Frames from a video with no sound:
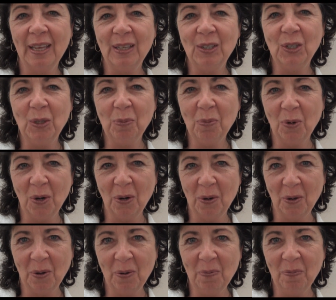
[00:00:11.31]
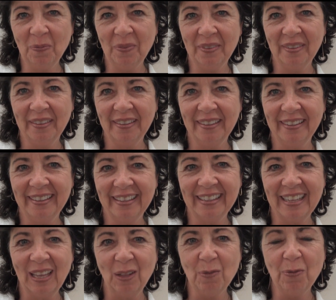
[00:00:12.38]
Ann DeMoro,
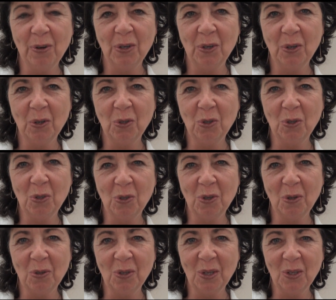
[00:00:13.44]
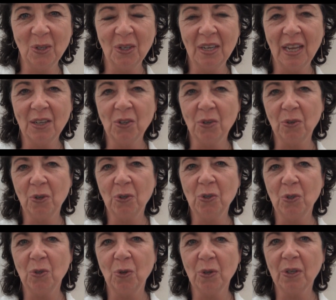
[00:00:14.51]
California Nurses Association National
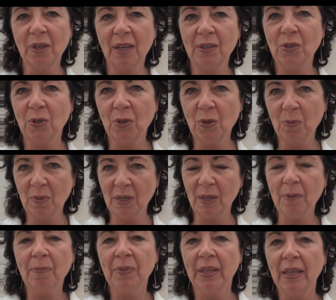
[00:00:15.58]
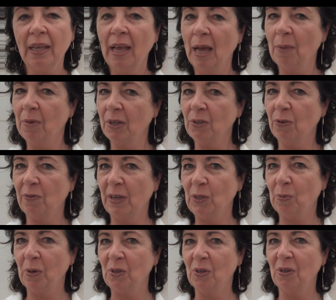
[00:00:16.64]
Nurses Organizing Committee. I'm also
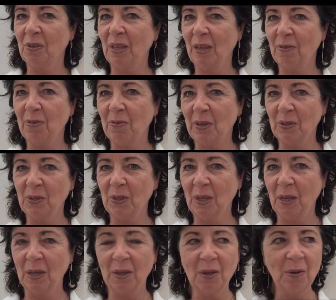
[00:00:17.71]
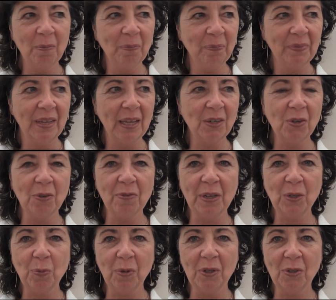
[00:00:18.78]
Vice President of the AFL-CIO, National
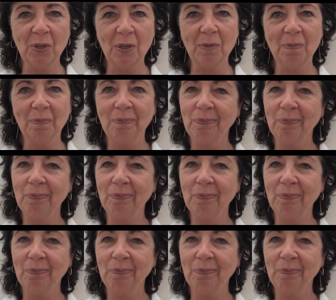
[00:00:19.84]
Vice President.